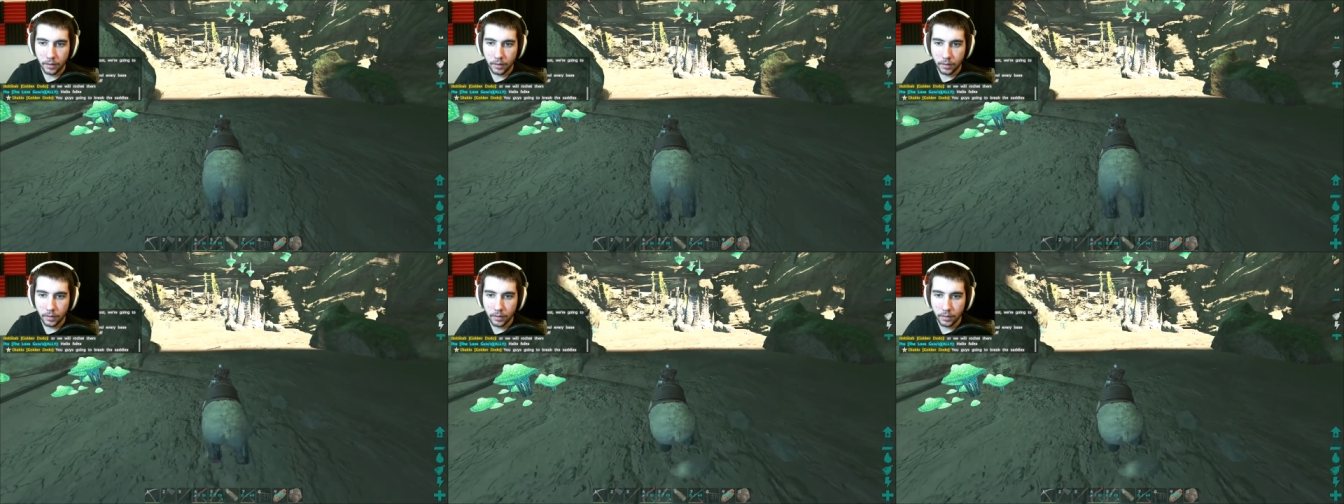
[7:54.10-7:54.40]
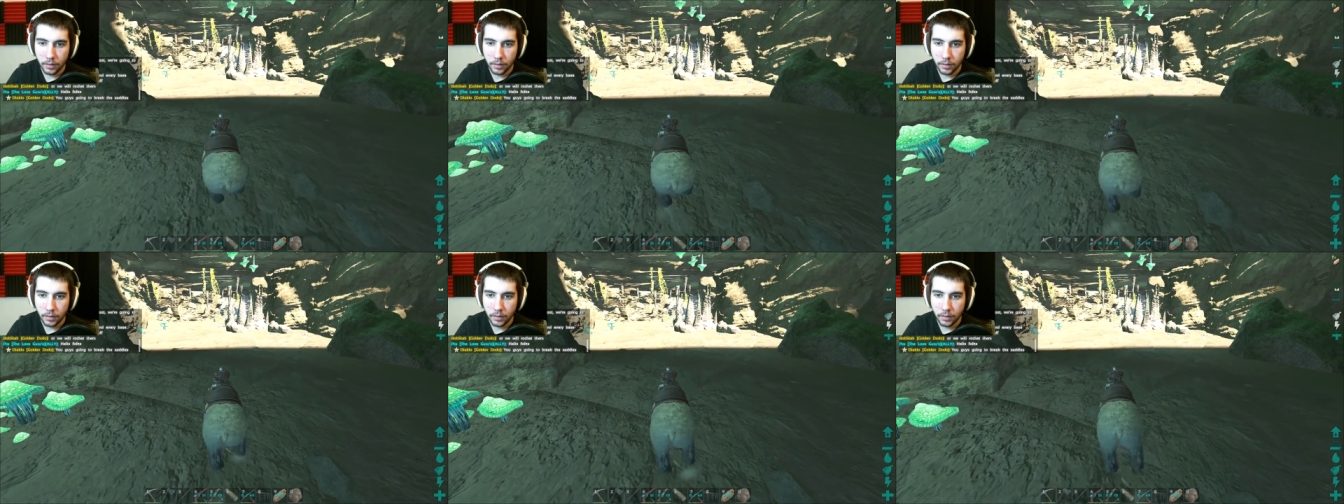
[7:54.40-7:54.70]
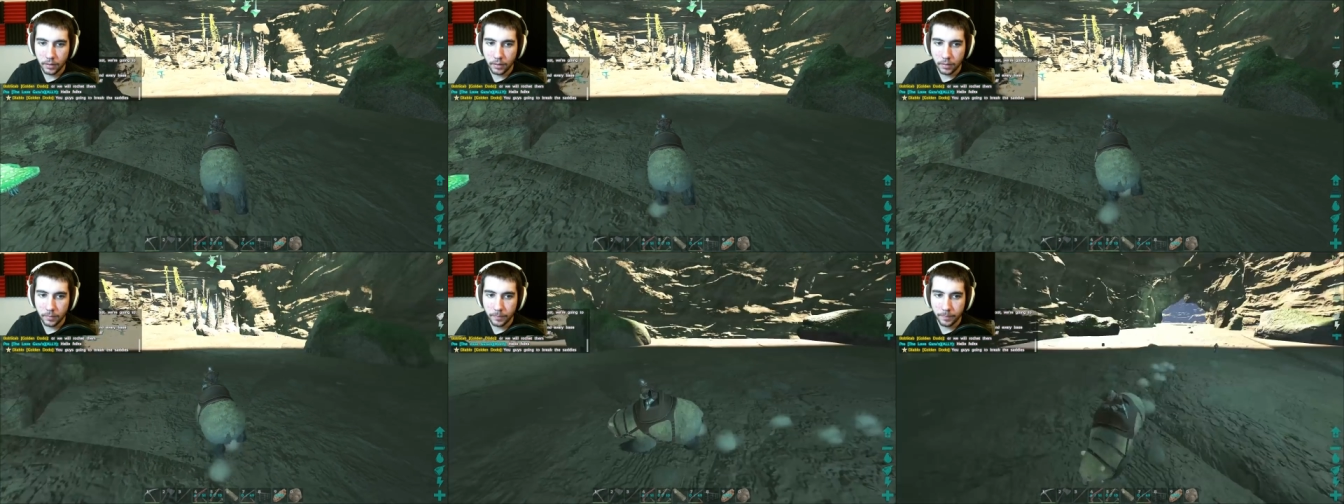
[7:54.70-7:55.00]

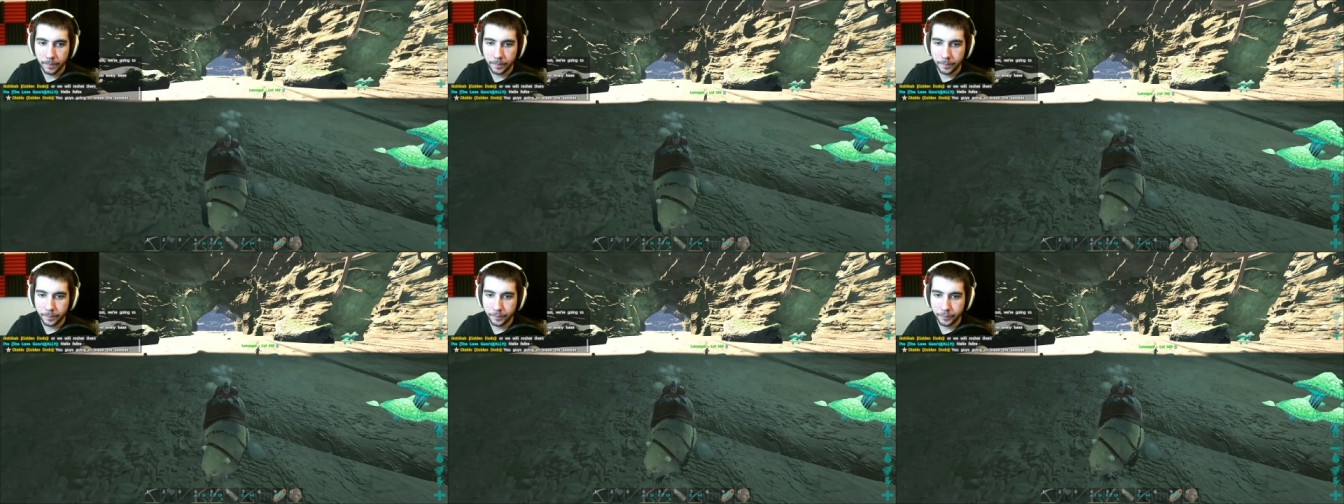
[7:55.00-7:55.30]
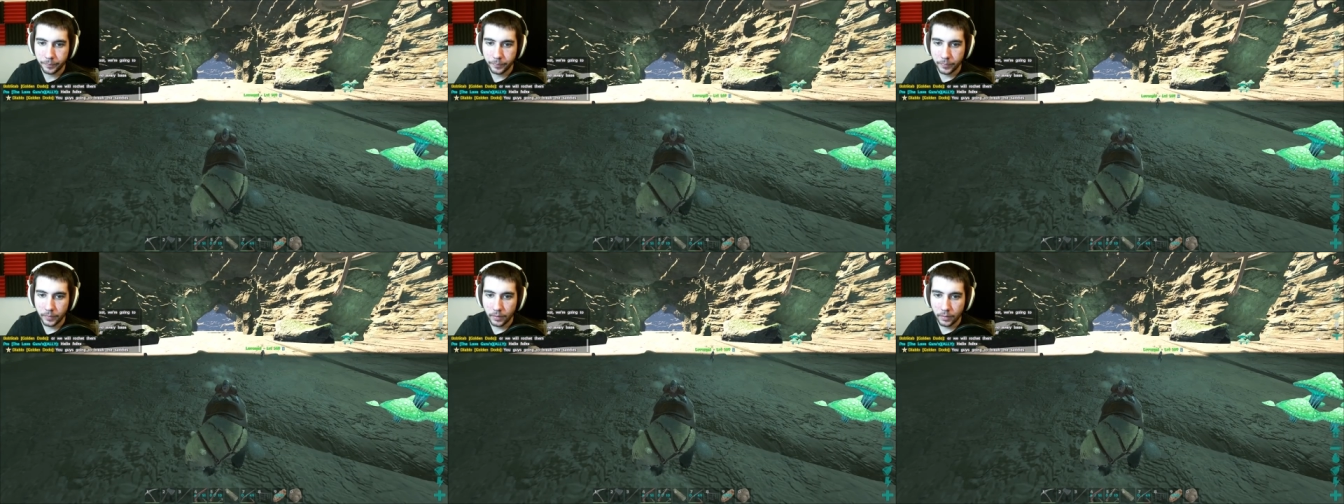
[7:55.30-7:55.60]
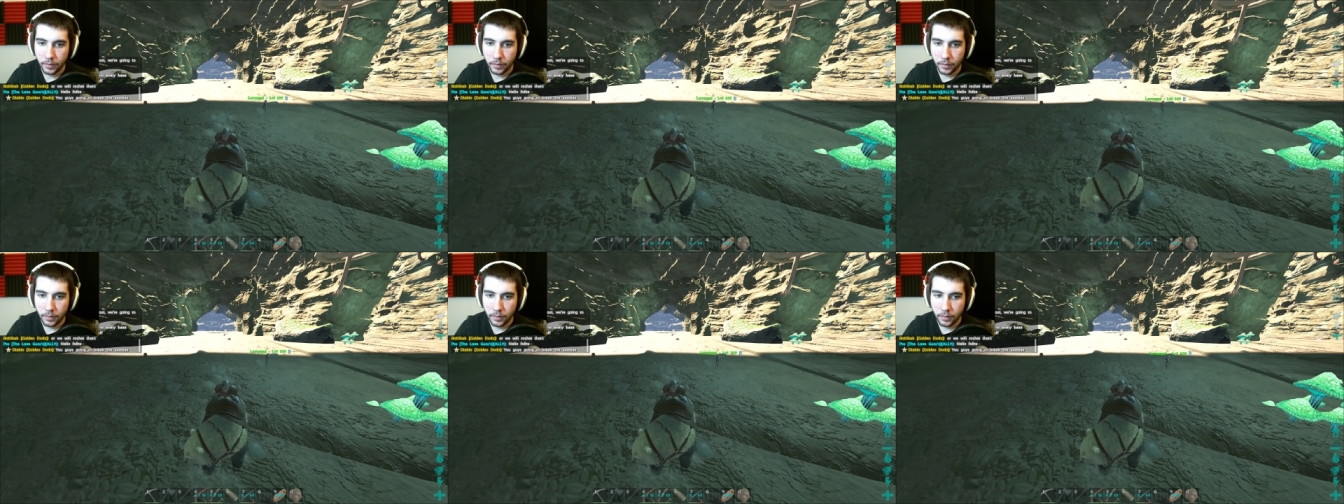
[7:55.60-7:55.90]
Um,
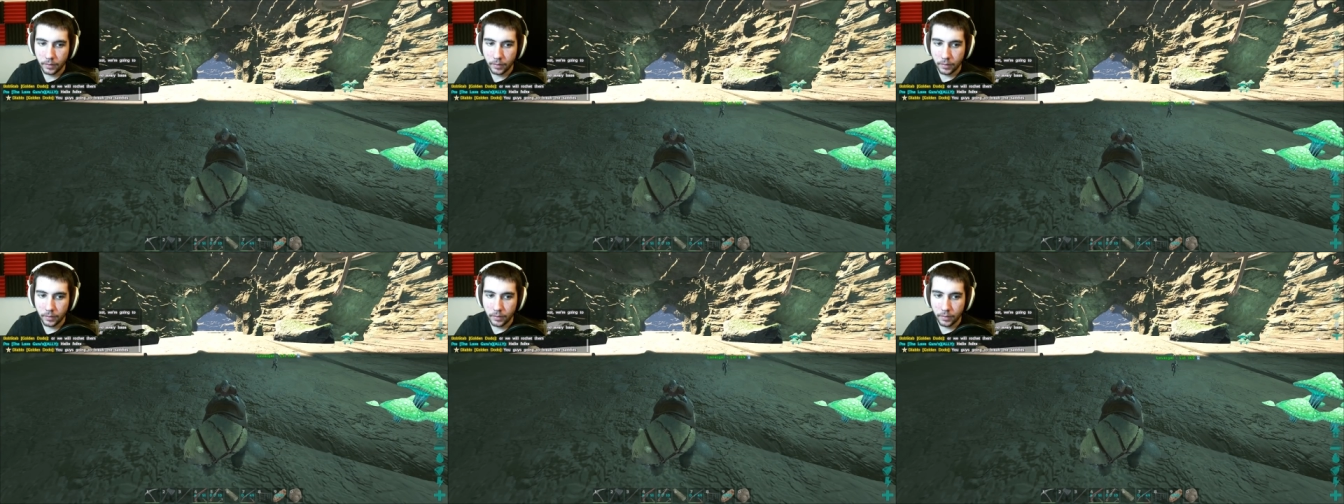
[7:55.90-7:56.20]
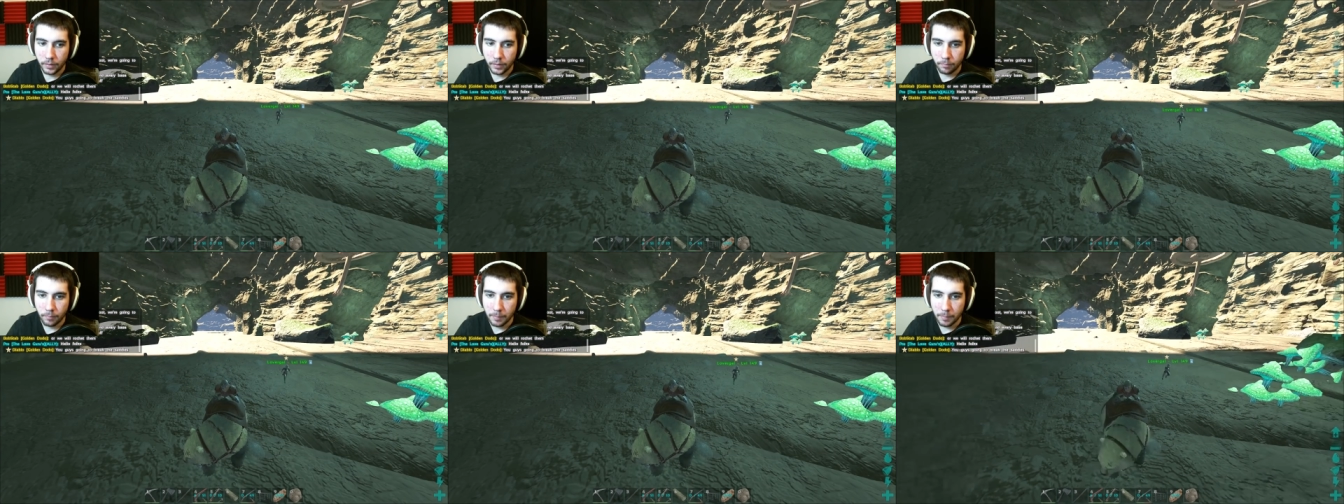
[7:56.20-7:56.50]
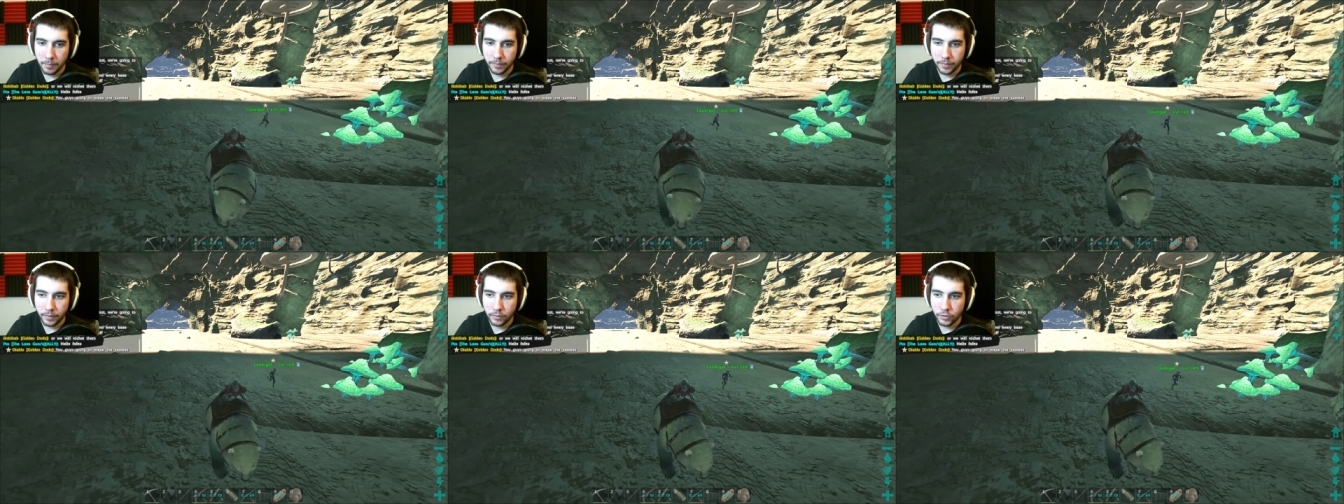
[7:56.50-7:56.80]

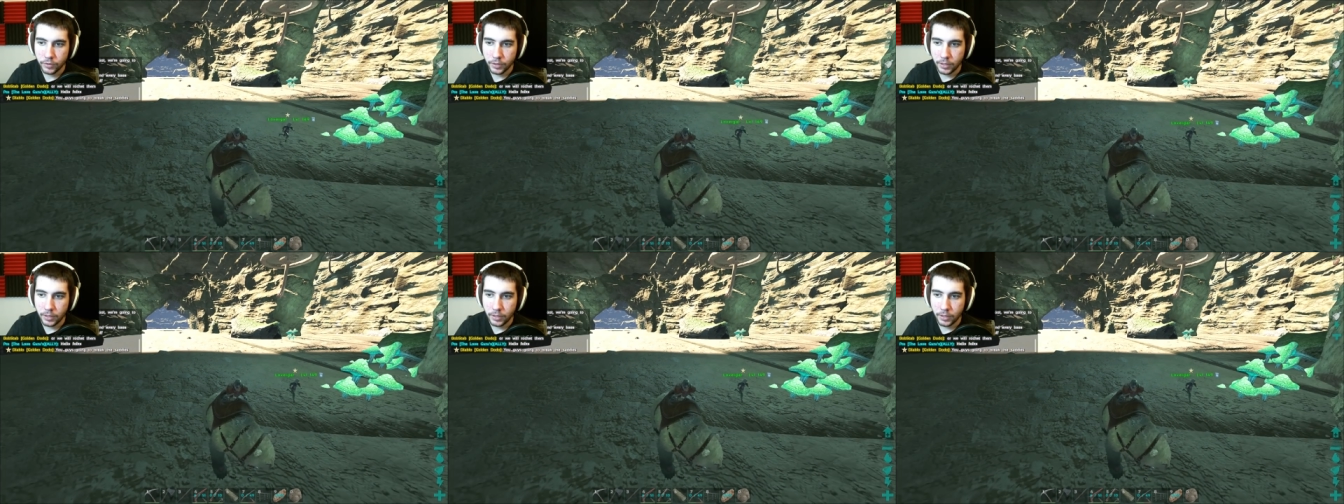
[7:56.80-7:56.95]
maybe if they just